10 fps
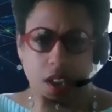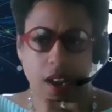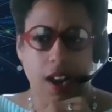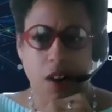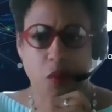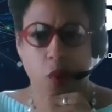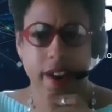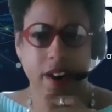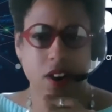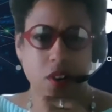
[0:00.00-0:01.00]
uh,
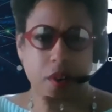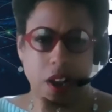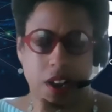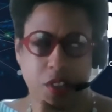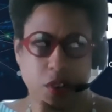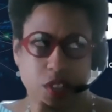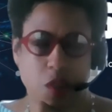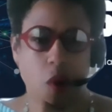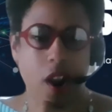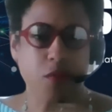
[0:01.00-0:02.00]
where uh, there's a
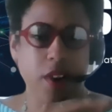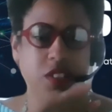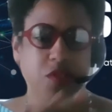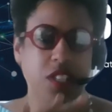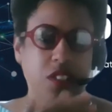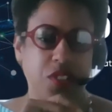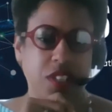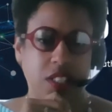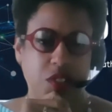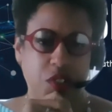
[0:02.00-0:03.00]
wide range of skill
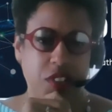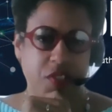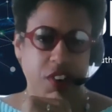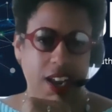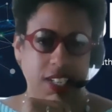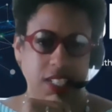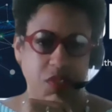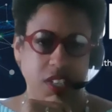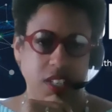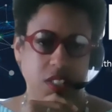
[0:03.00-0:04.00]
sets for the different
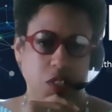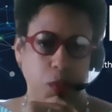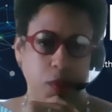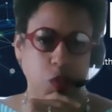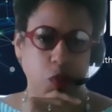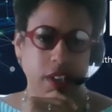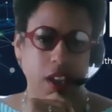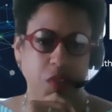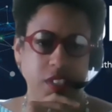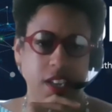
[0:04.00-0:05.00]
activities that you'll be doing
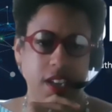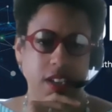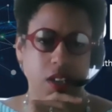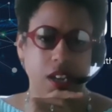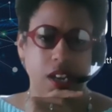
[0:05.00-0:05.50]
every day.